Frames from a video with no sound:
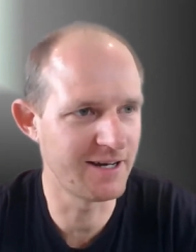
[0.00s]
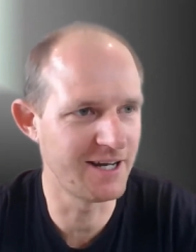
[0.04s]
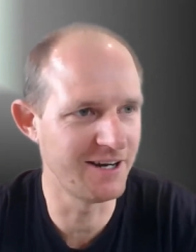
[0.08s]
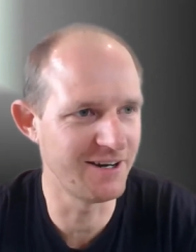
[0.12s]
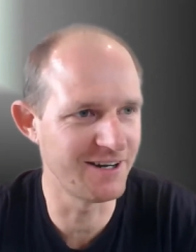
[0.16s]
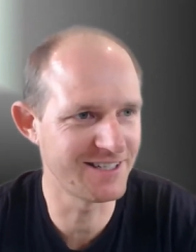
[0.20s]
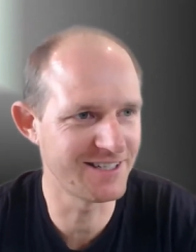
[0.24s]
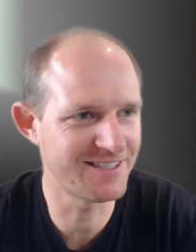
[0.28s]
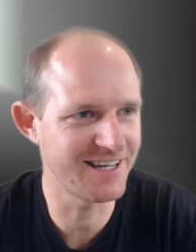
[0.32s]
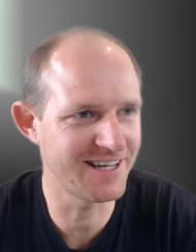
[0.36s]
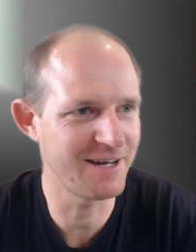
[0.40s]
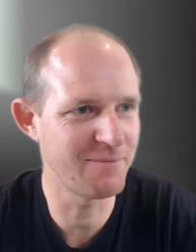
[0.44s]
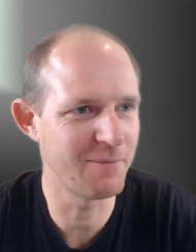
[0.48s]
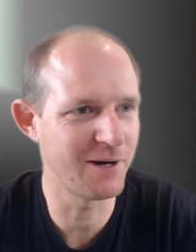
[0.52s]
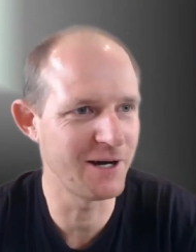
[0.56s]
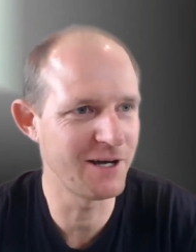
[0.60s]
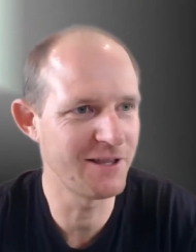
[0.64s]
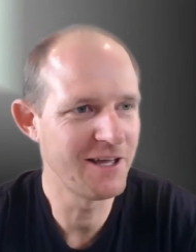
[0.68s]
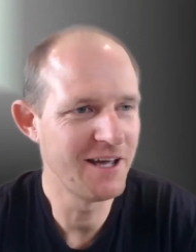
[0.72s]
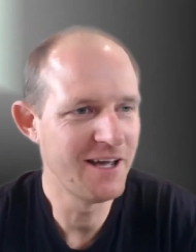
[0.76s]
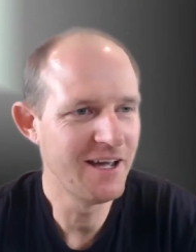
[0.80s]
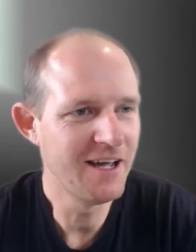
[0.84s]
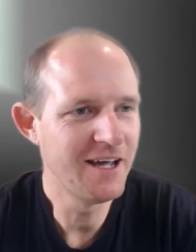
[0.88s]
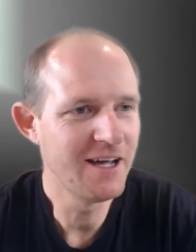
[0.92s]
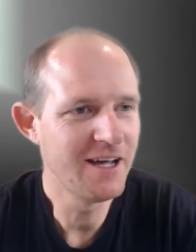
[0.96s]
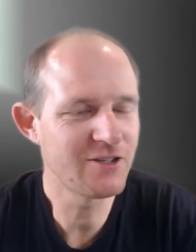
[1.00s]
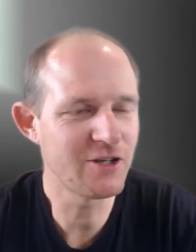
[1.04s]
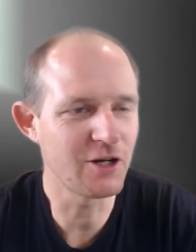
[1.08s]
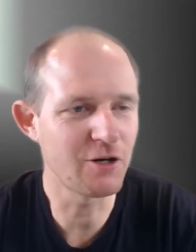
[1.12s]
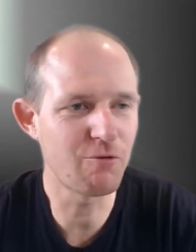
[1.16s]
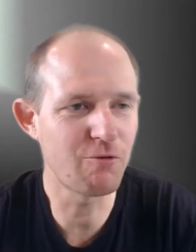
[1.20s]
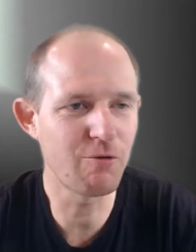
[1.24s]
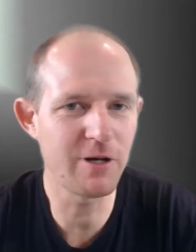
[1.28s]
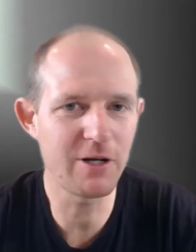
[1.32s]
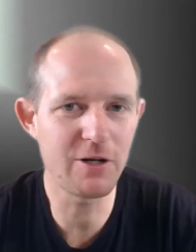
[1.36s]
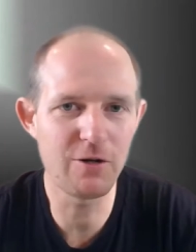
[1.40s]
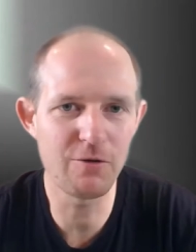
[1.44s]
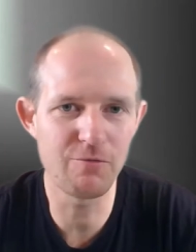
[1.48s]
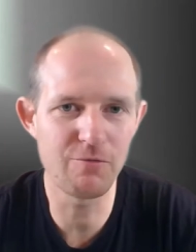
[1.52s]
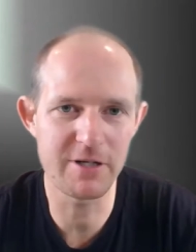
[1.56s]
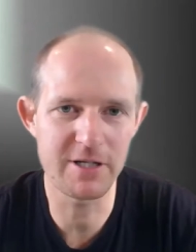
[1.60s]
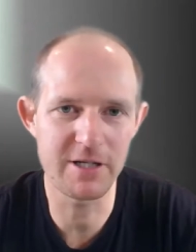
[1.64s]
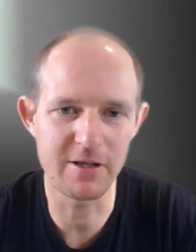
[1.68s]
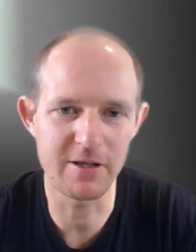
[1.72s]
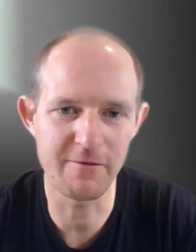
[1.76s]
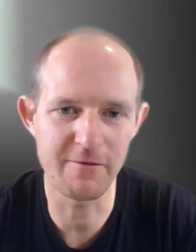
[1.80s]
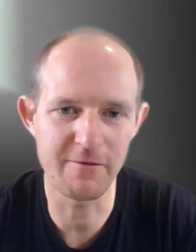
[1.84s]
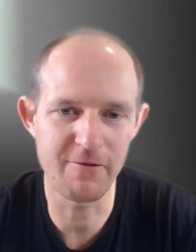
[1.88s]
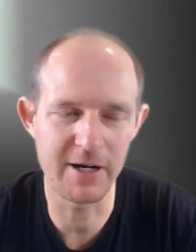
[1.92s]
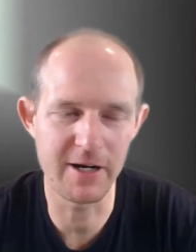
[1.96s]
Can I say both? So, critical risk
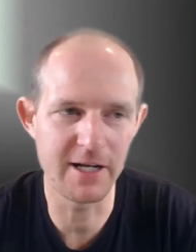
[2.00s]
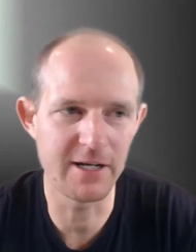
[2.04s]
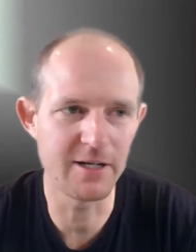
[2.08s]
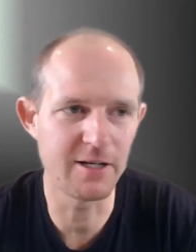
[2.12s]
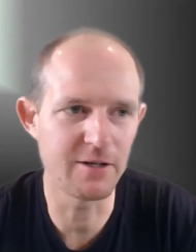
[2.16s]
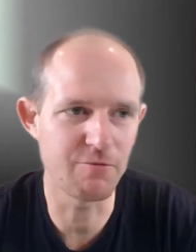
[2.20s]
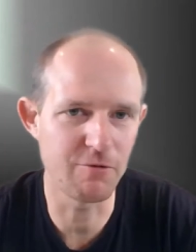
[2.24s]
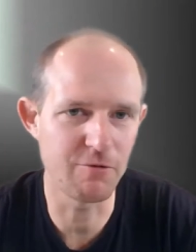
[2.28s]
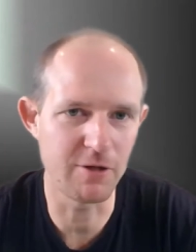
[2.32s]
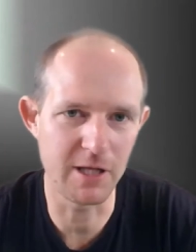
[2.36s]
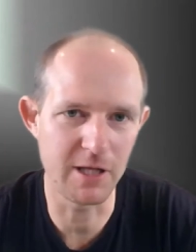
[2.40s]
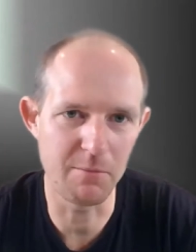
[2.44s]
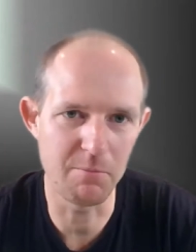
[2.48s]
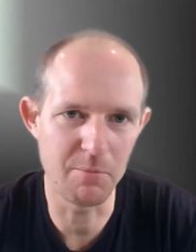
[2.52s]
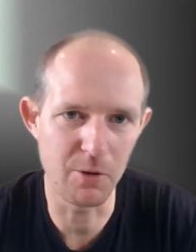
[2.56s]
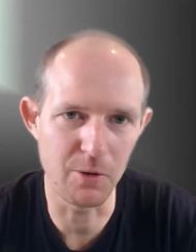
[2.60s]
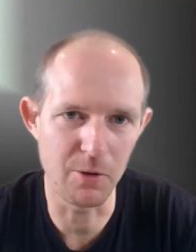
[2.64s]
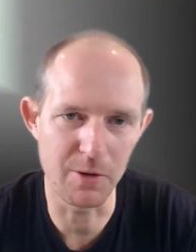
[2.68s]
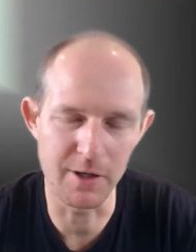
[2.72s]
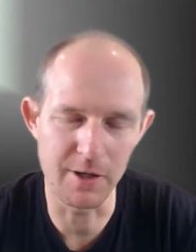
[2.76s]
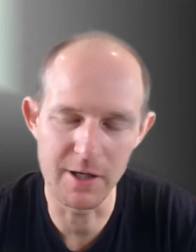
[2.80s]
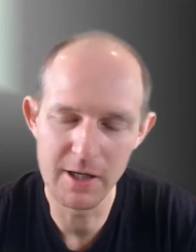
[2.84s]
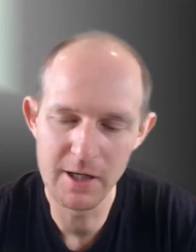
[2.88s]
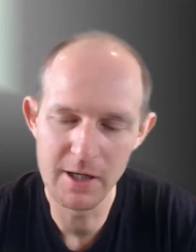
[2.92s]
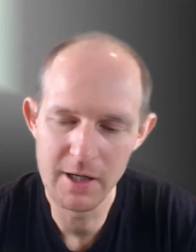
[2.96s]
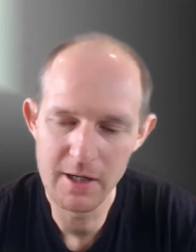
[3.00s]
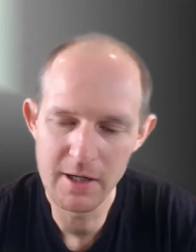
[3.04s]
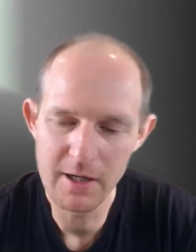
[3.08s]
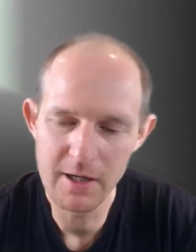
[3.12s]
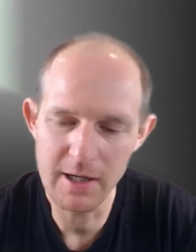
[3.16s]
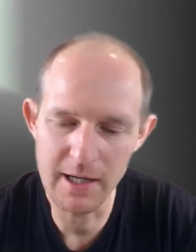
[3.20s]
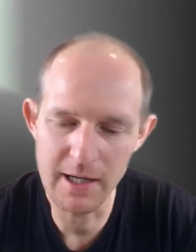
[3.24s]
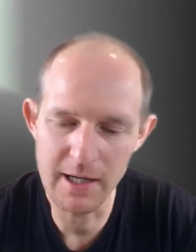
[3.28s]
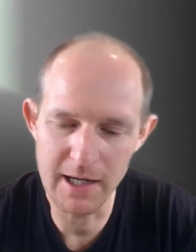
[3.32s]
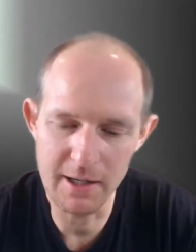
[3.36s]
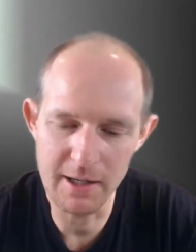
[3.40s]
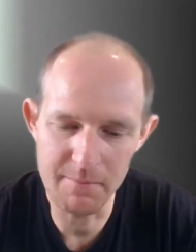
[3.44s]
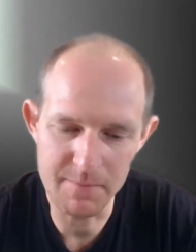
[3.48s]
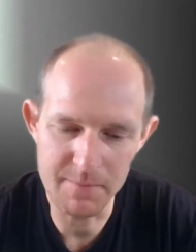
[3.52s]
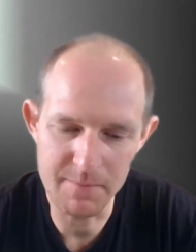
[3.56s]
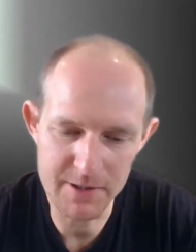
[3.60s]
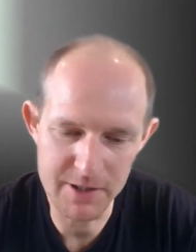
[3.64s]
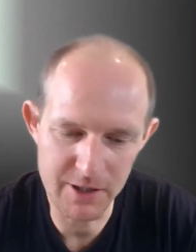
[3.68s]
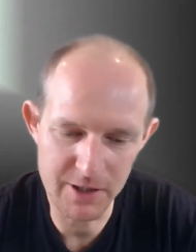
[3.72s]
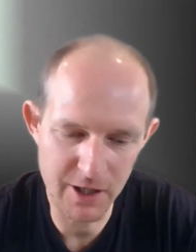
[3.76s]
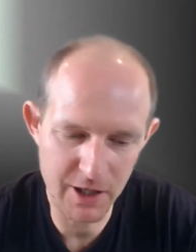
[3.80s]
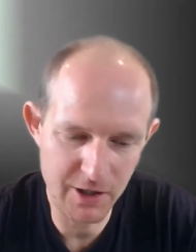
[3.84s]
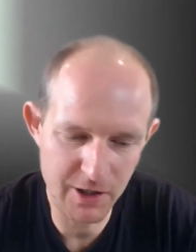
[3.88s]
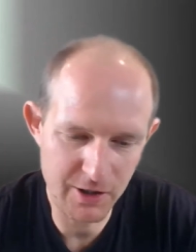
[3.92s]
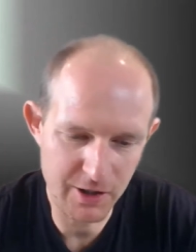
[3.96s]
at the front end is really important um, to
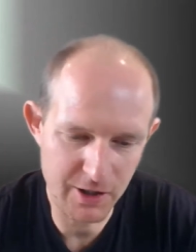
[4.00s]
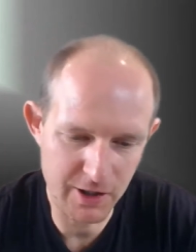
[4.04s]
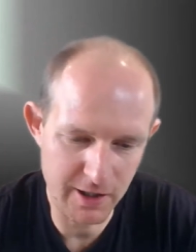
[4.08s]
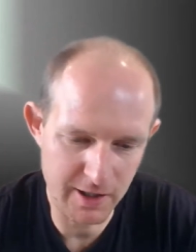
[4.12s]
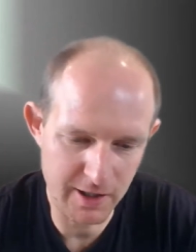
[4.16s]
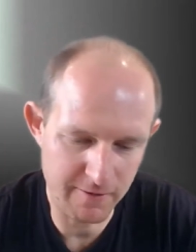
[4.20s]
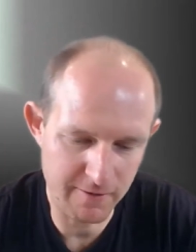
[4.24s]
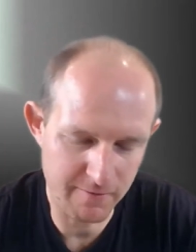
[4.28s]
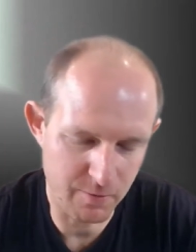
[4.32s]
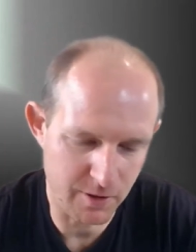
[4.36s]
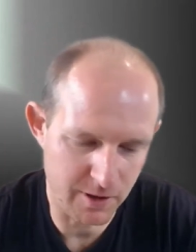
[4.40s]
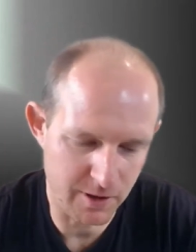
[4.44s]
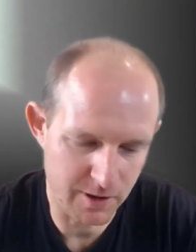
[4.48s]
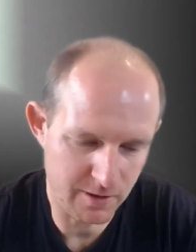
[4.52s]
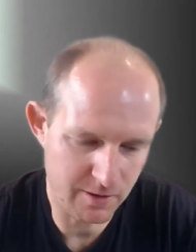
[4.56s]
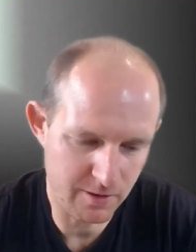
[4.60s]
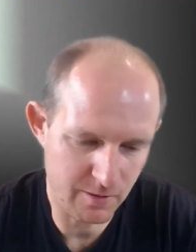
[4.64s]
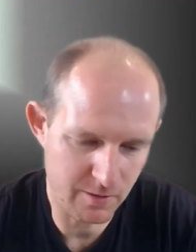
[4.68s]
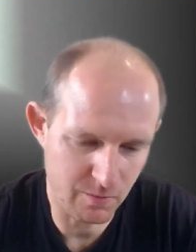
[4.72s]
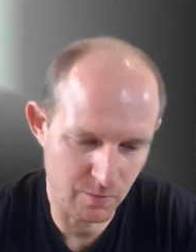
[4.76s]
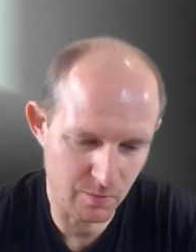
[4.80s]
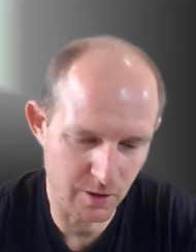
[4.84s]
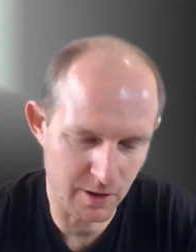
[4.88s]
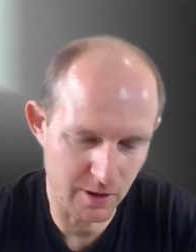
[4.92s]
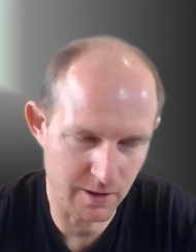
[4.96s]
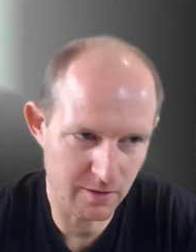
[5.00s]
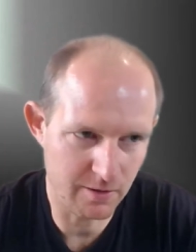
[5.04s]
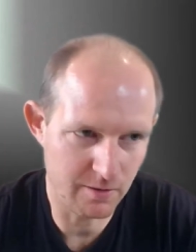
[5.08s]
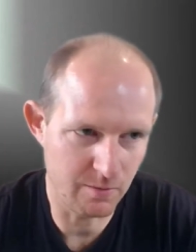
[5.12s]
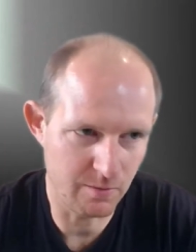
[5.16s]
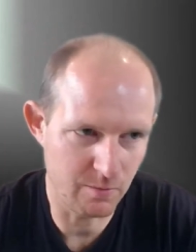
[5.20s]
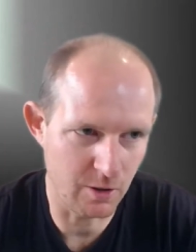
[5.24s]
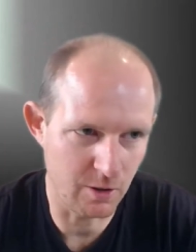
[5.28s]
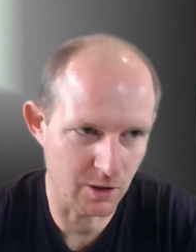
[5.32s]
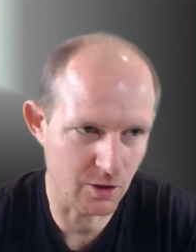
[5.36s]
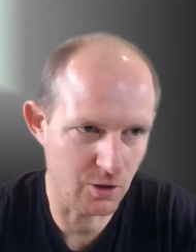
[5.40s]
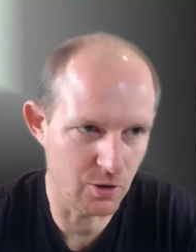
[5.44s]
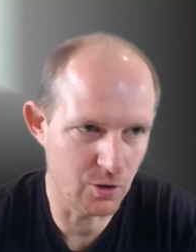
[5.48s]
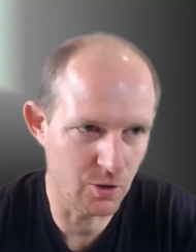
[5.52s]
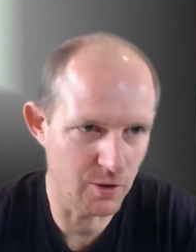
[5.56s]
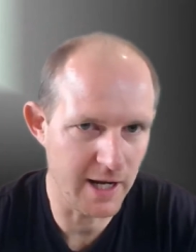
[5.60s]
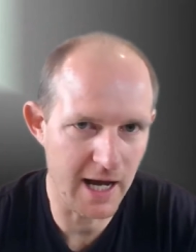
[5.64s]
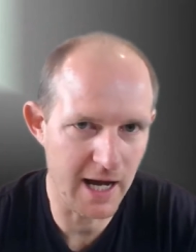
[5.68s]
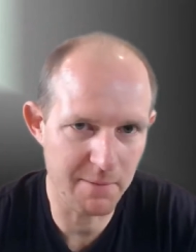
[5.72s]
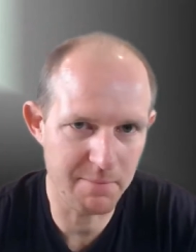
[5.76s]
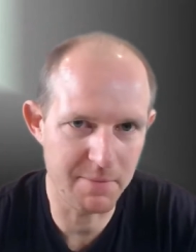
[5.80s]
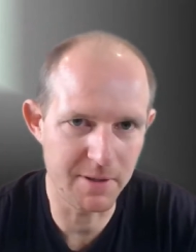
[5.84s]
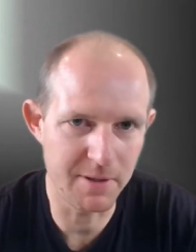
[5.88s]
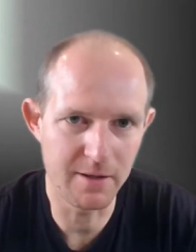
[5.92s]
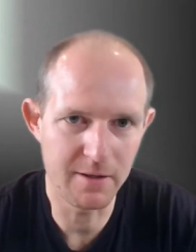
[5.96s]
know kind of what what what could
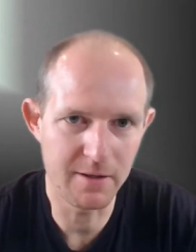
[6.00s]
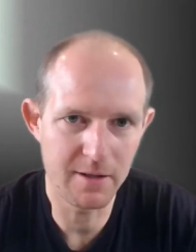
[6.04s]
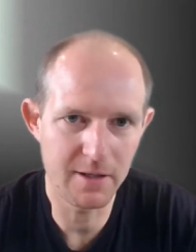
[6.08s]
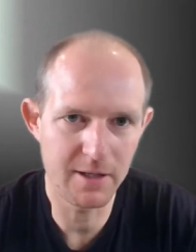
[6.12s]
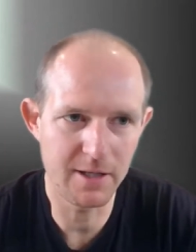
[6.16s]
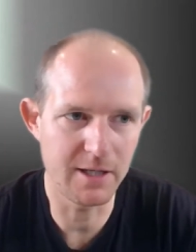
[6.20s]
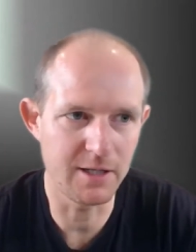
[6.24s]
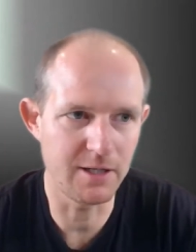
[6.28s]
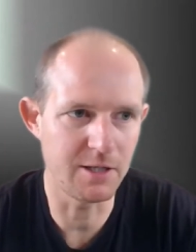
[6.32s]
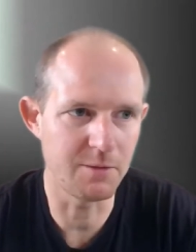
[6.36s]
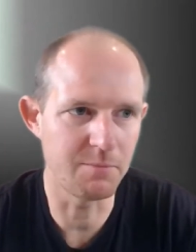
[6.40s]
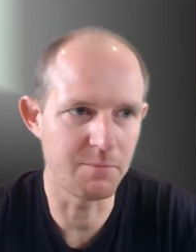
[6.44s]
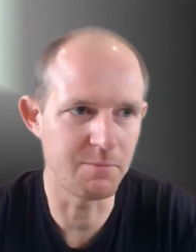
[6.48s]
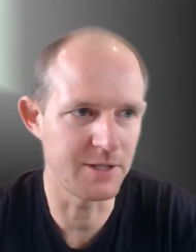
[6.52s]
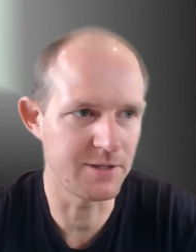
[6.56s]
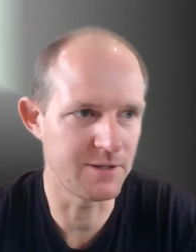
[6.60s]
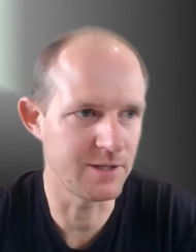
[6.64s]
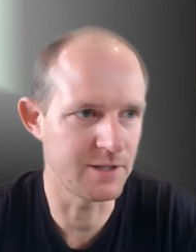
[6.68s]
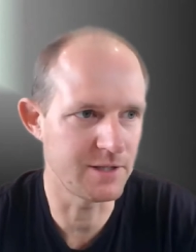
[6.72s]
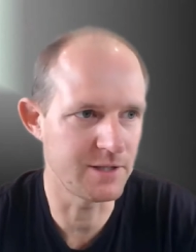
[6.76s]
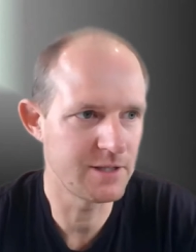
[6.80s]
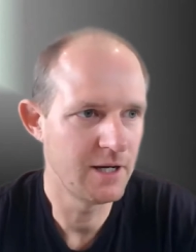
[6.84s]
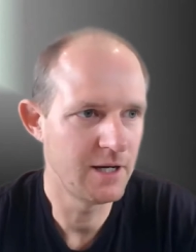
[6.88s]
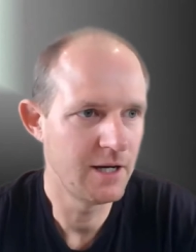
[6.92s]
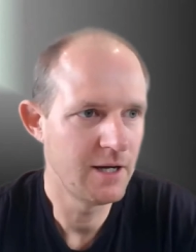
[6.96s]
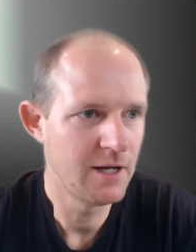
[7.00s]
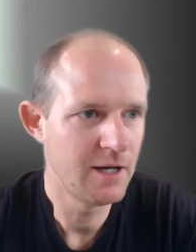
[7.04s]
happen in your business.